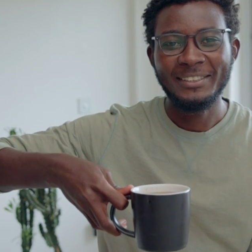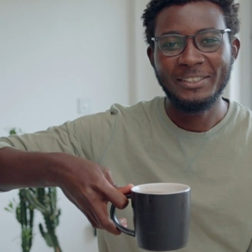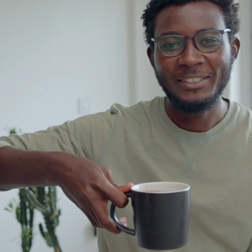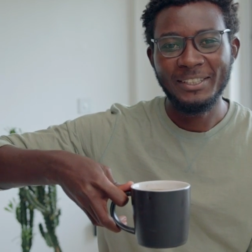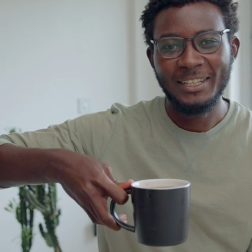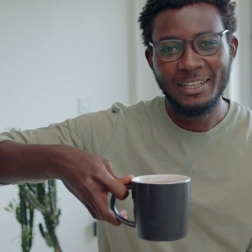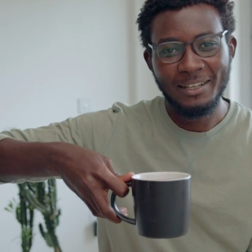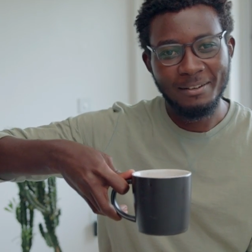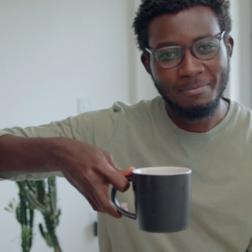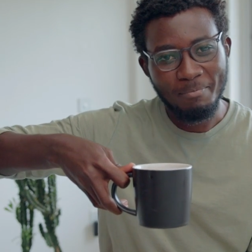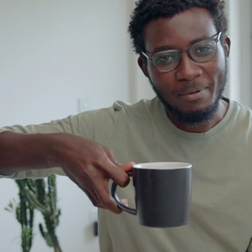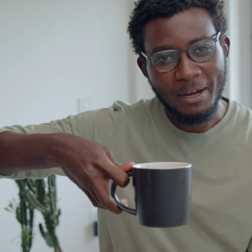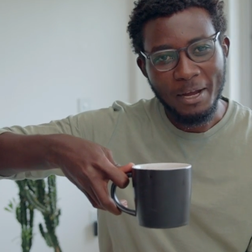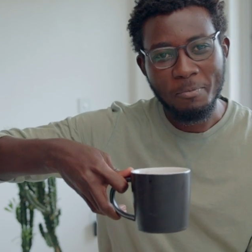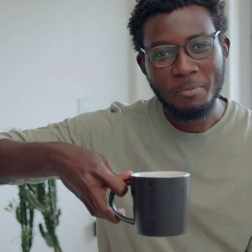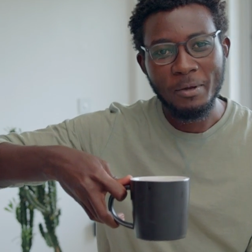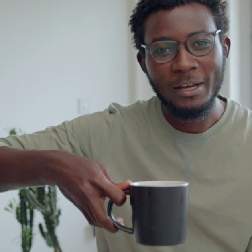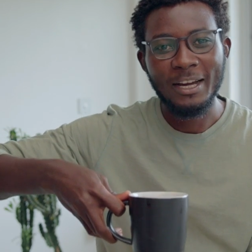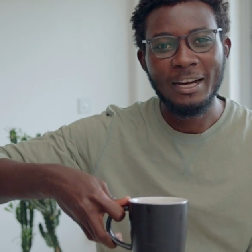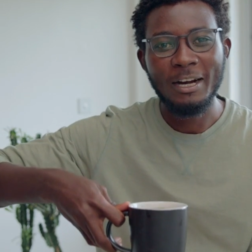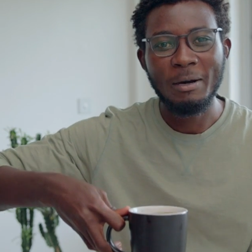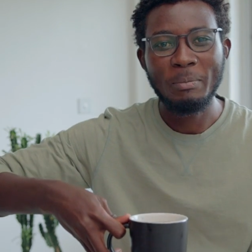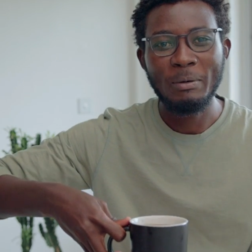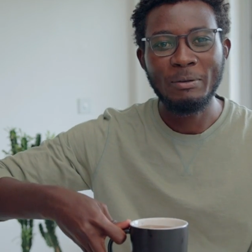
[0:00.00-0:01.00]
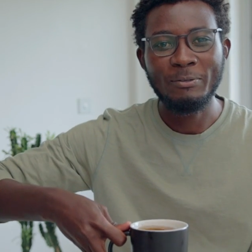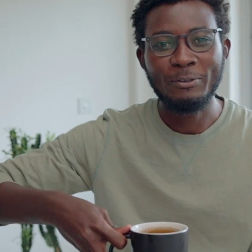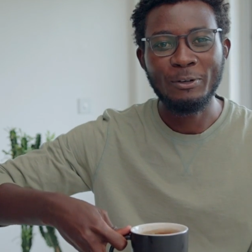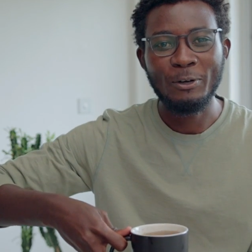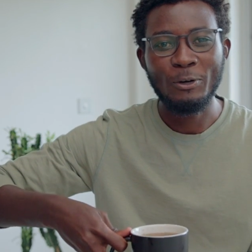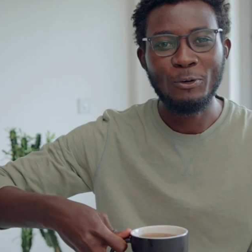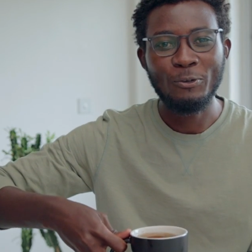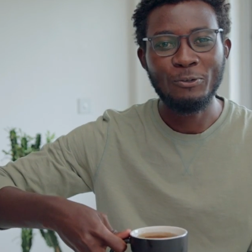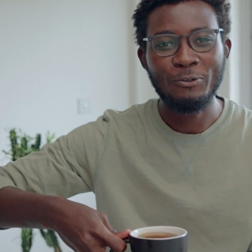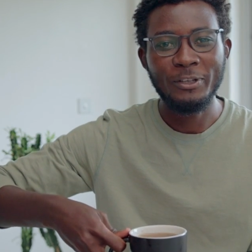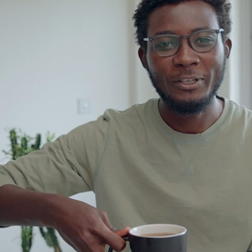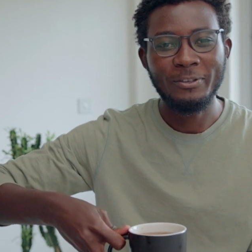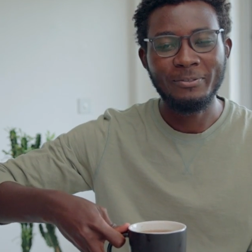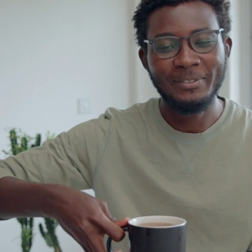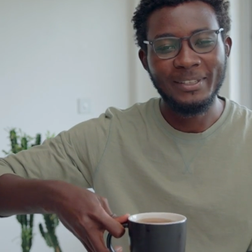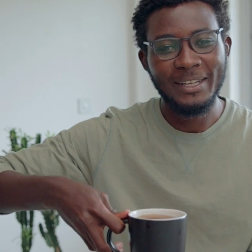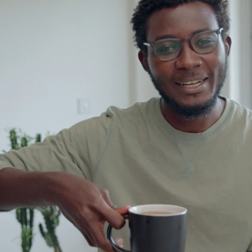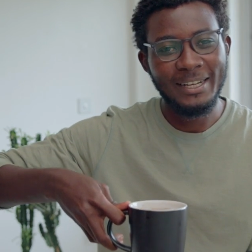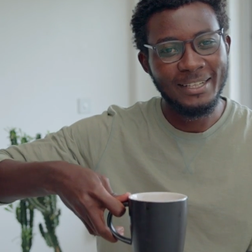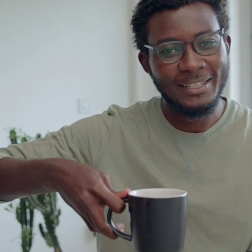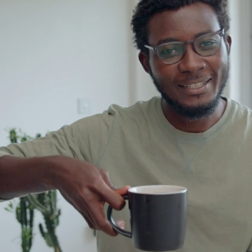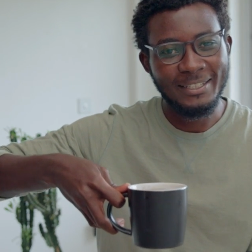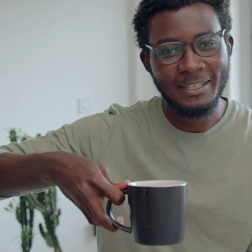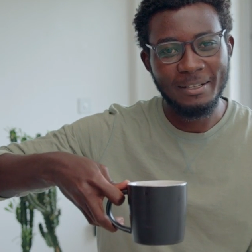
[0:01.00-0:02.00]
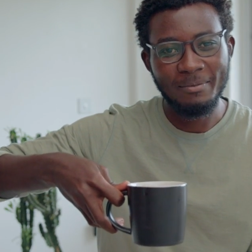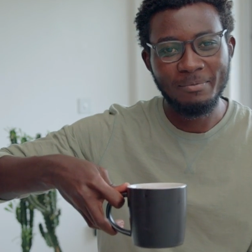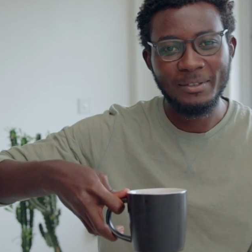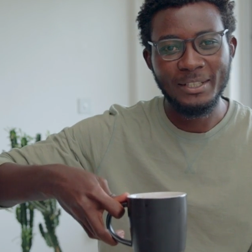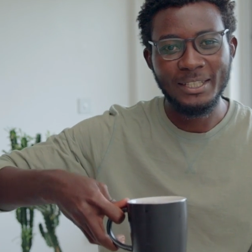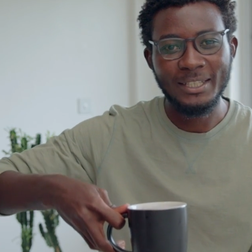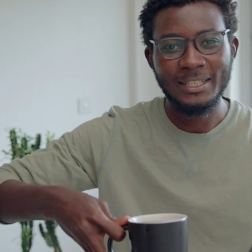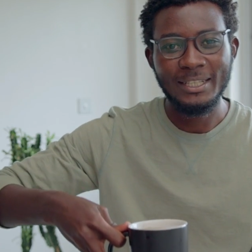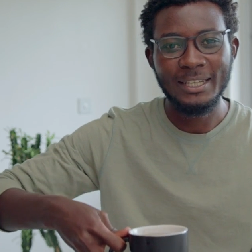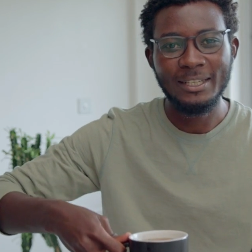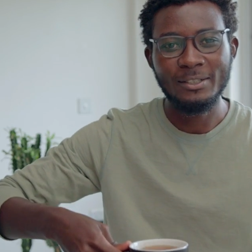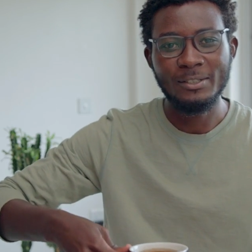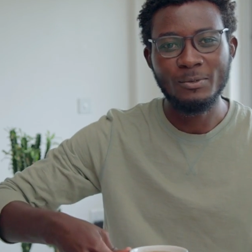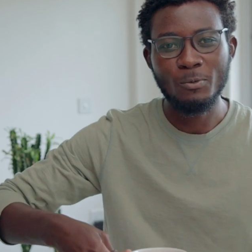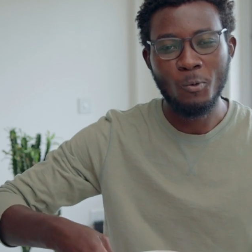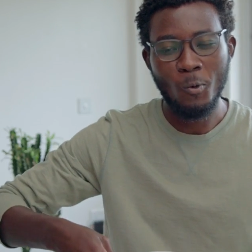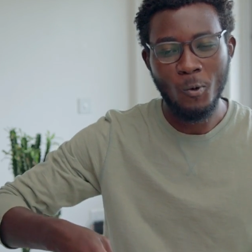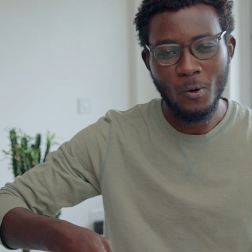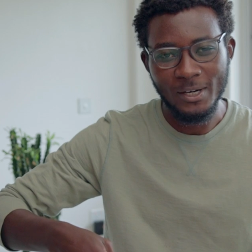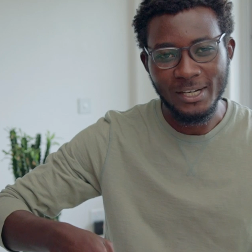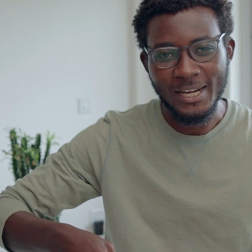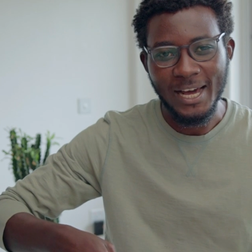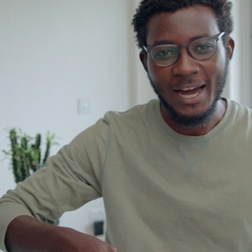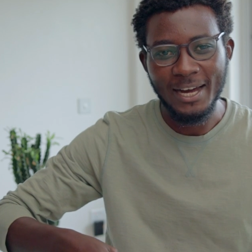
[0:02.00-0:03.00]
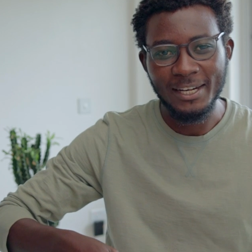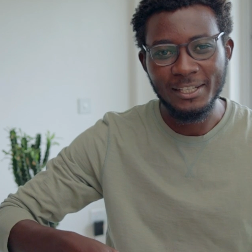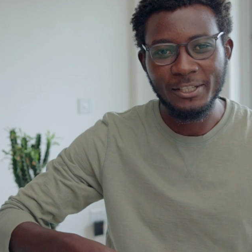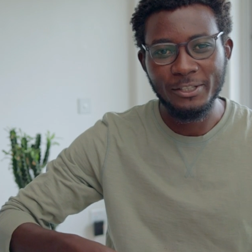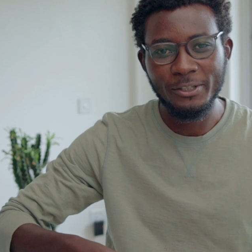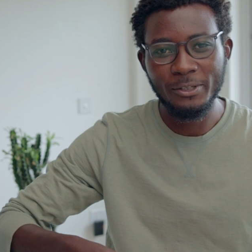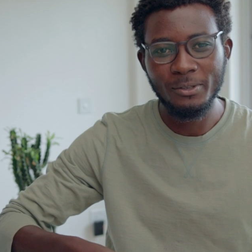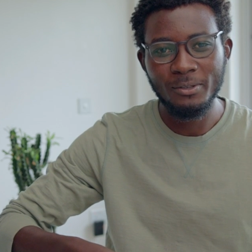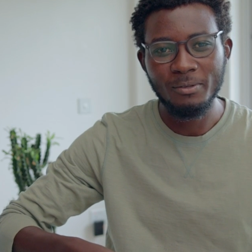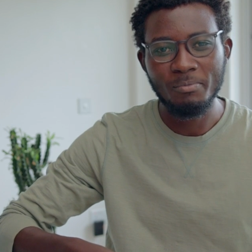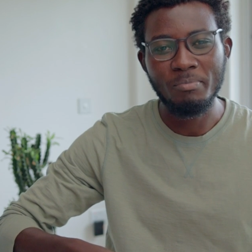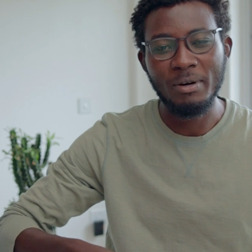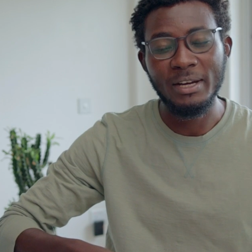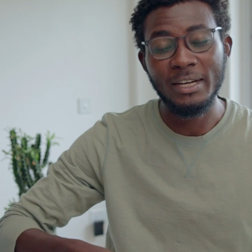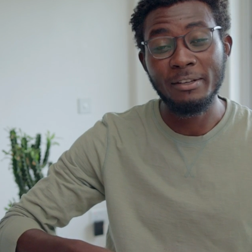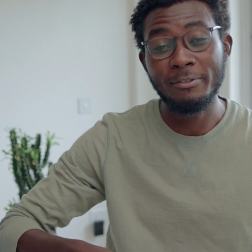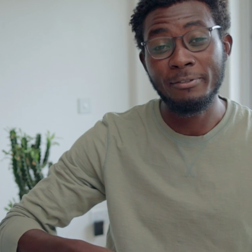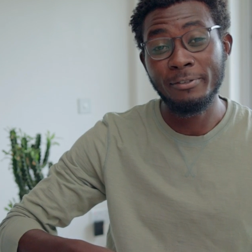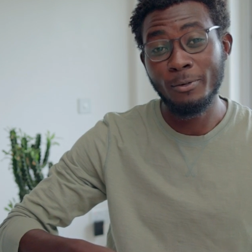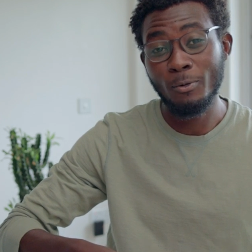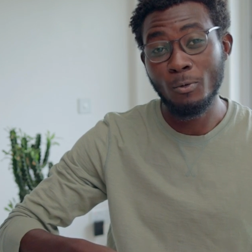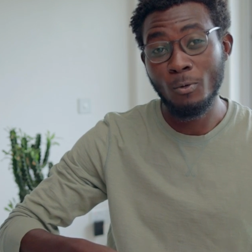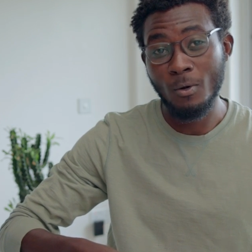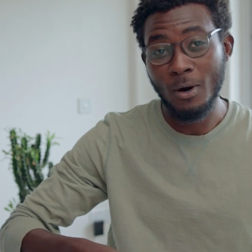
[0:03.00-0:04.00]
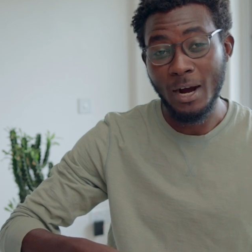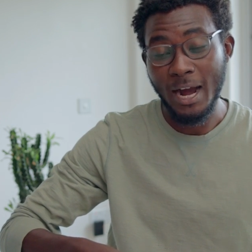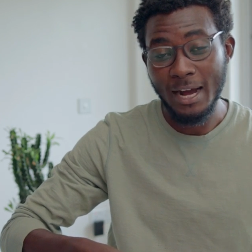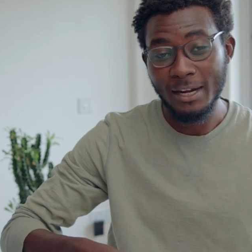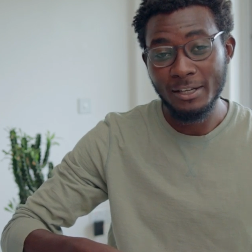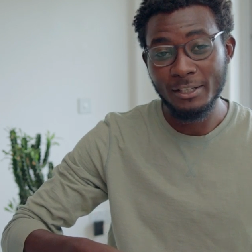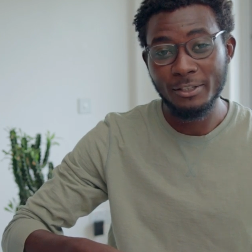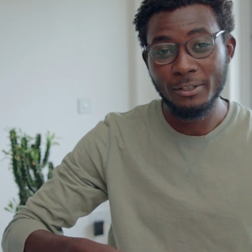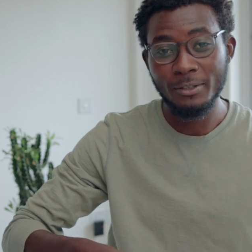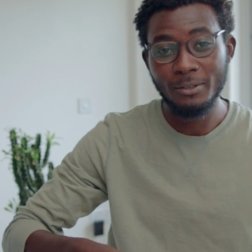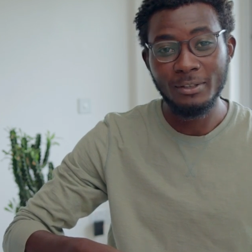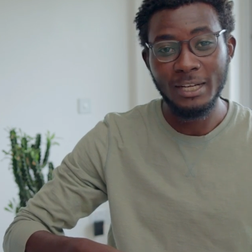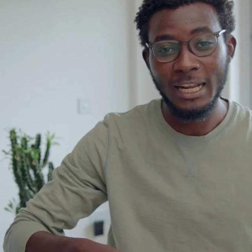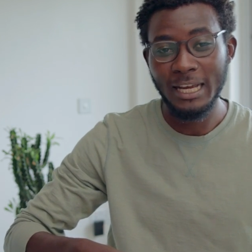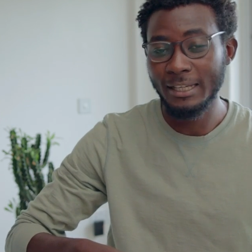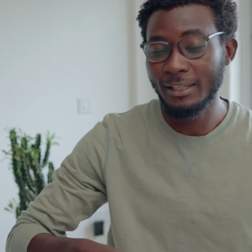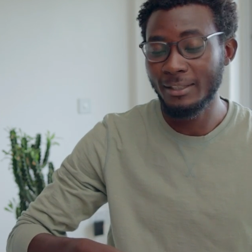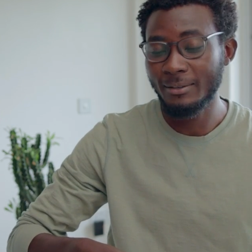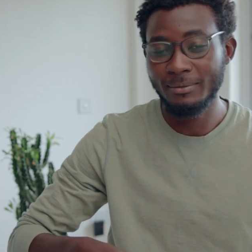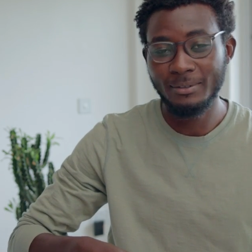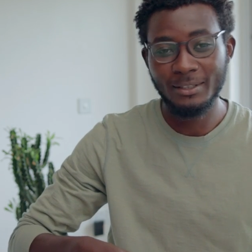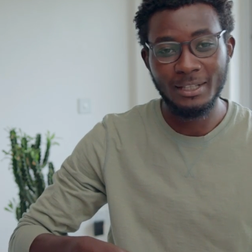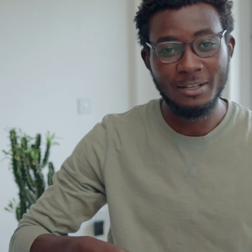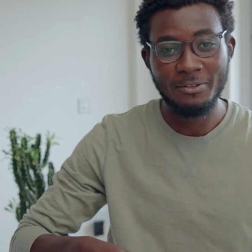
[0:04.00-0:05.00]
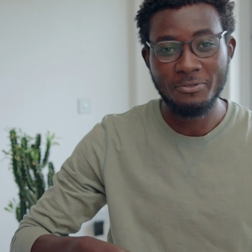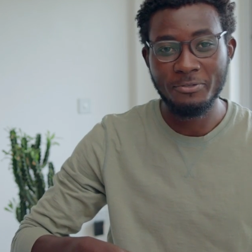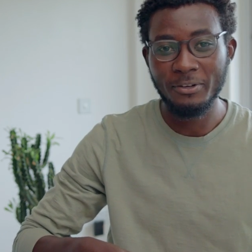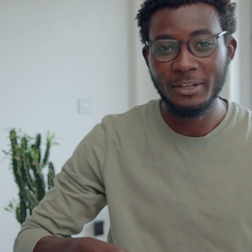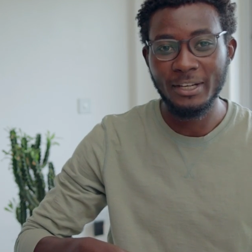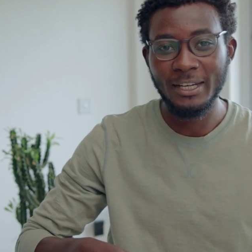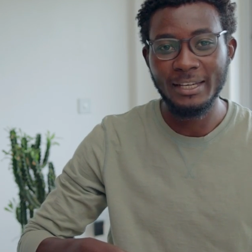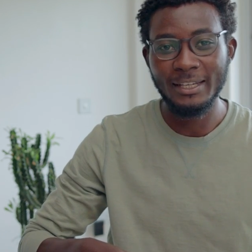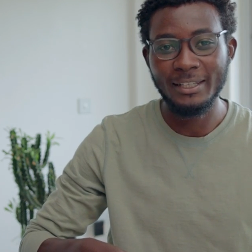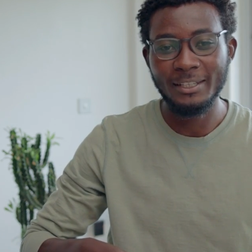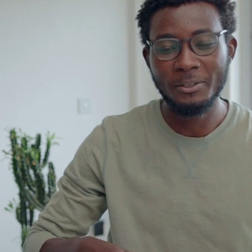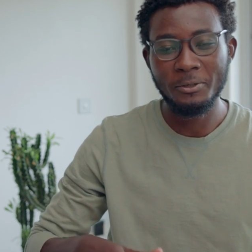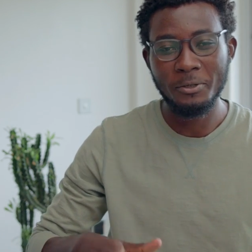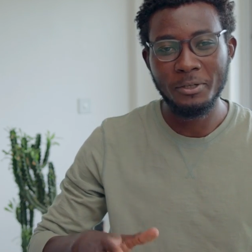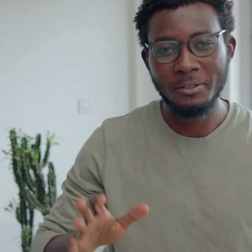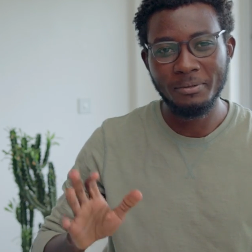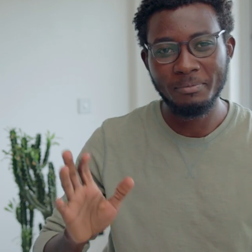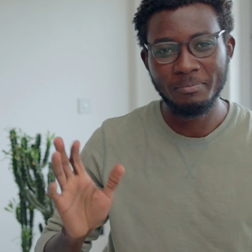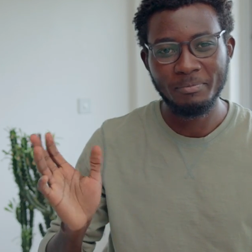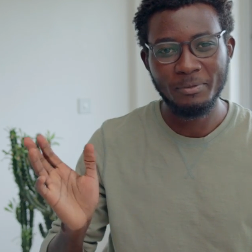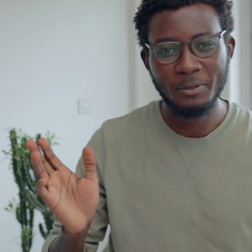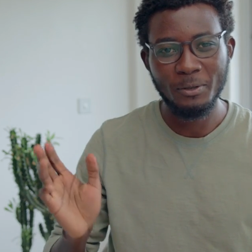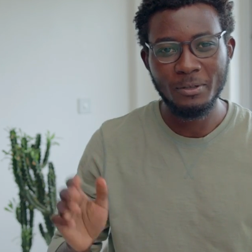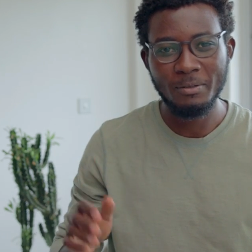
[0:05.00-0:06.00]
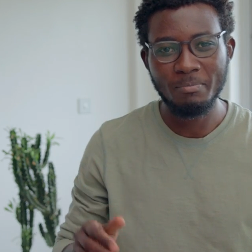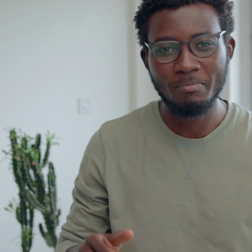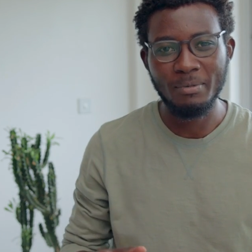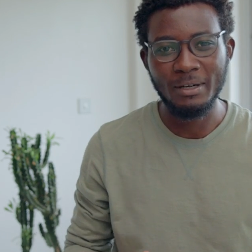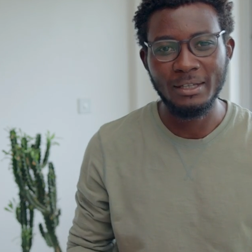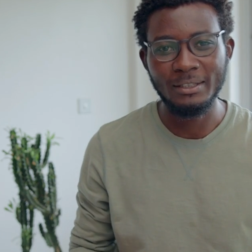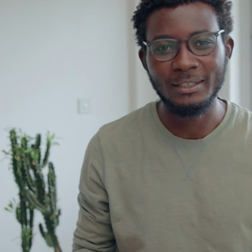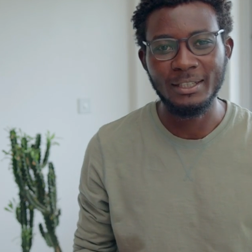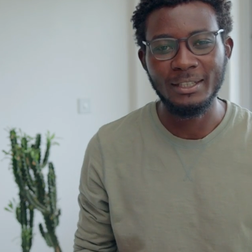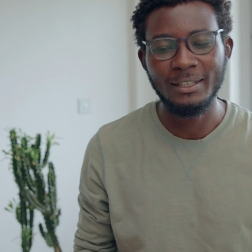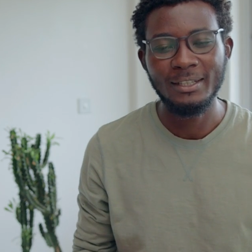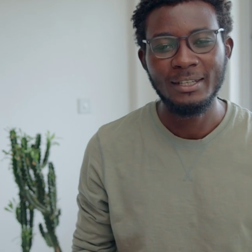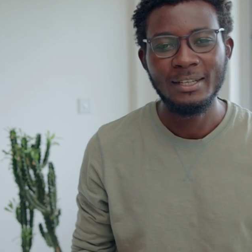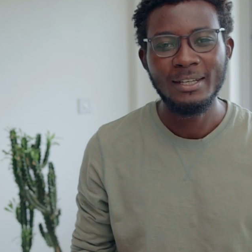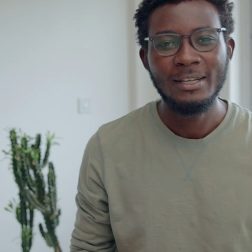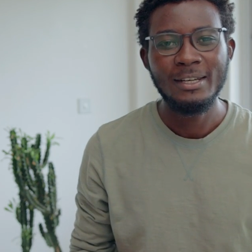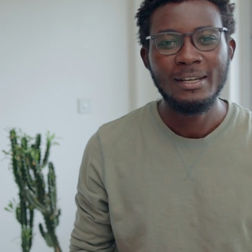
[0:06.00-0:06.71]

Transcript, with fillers: You can buy me a cup of coffee if that is something that won't hurt you. But if it will hurt you, like just forget it. Don't bother.